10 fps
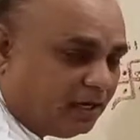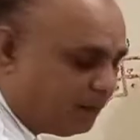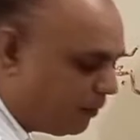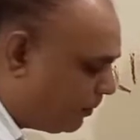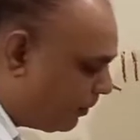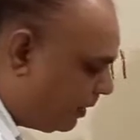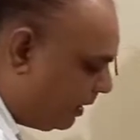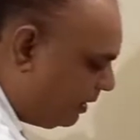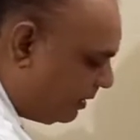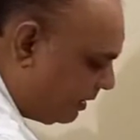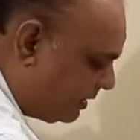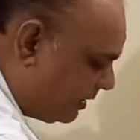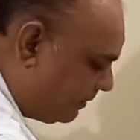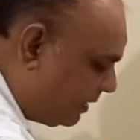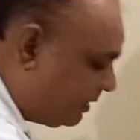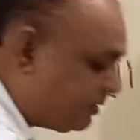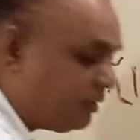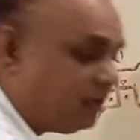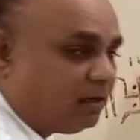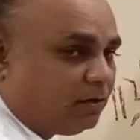lipoprotein receptors,
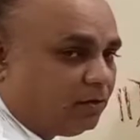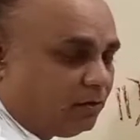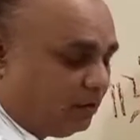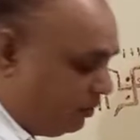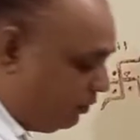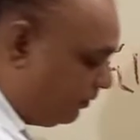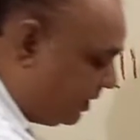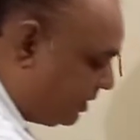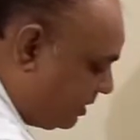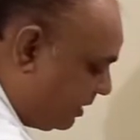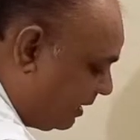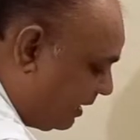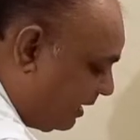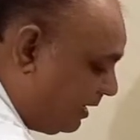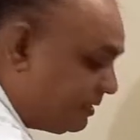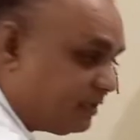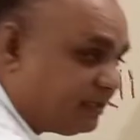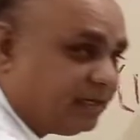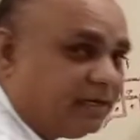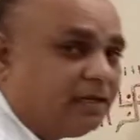which releases
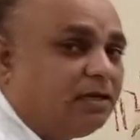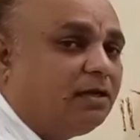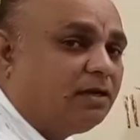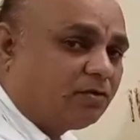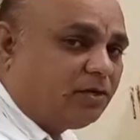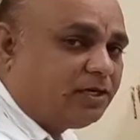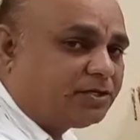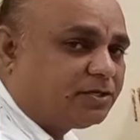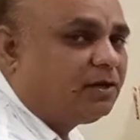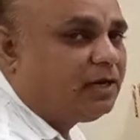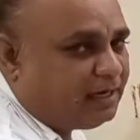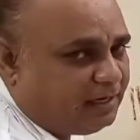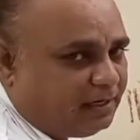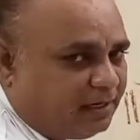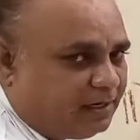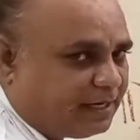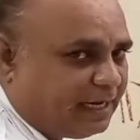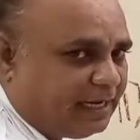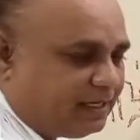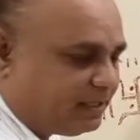the cholesterol and
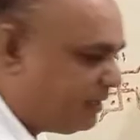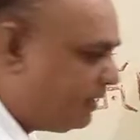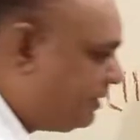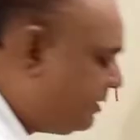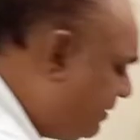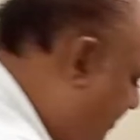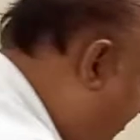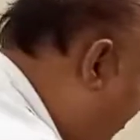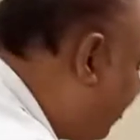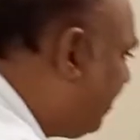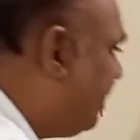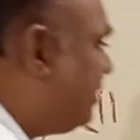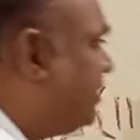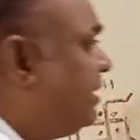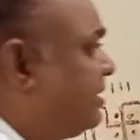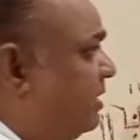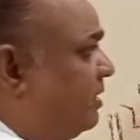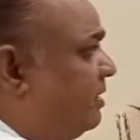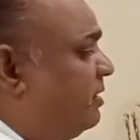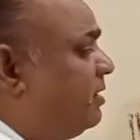triglycerides. These are
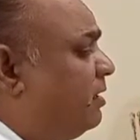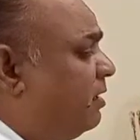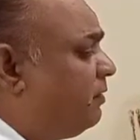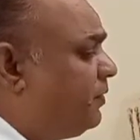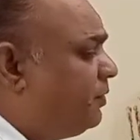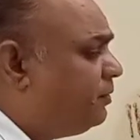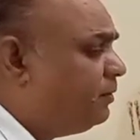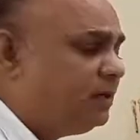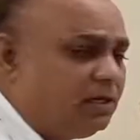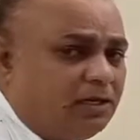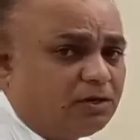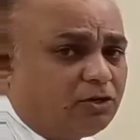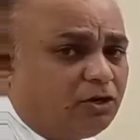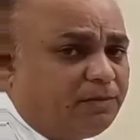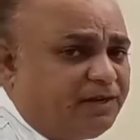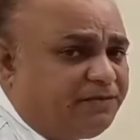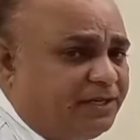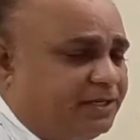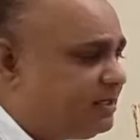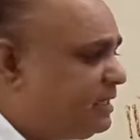the few common
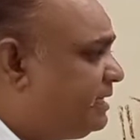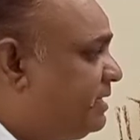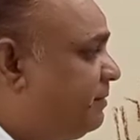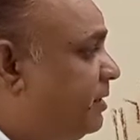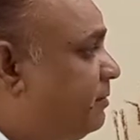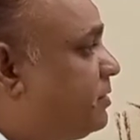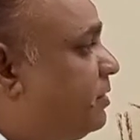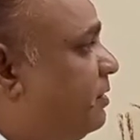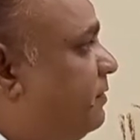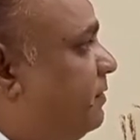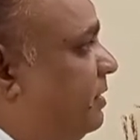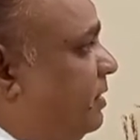features and symptoms of